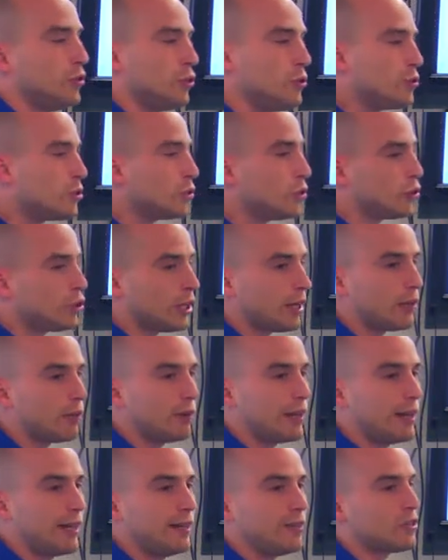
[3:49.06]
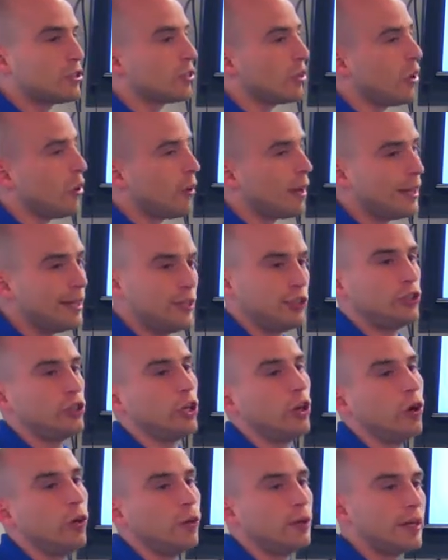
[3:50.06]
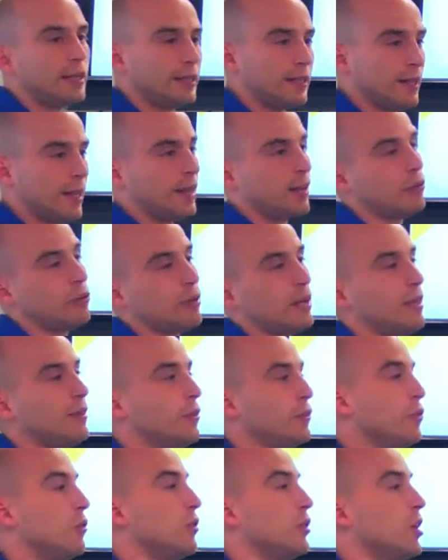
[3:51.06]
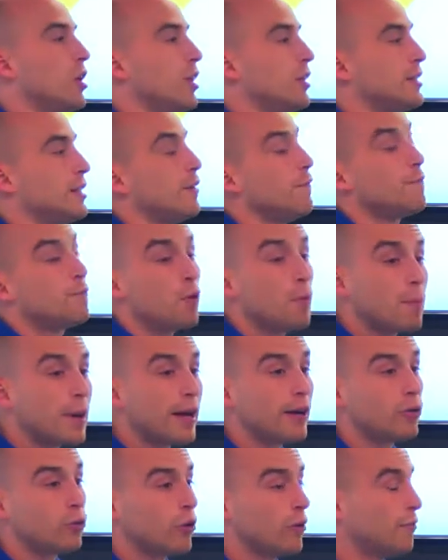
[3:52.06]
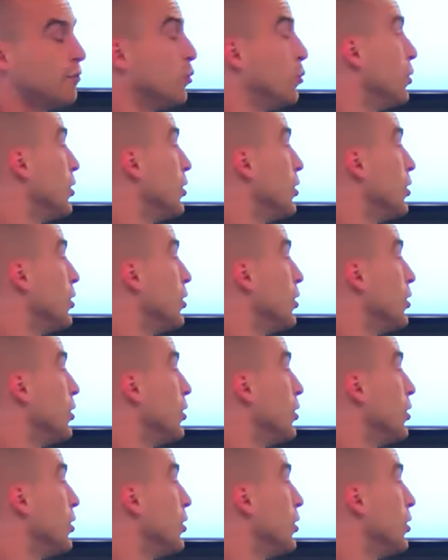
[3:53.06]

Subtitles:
user-generated, so any Joe can kind of create their own content, for better or for